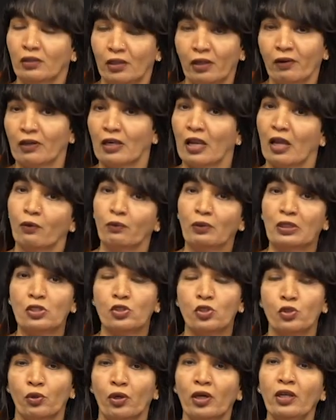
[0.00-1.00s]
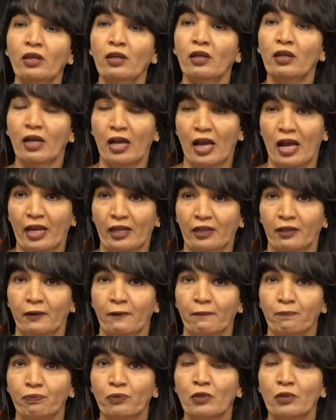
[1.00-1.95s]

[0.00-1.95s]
the glove into your hand.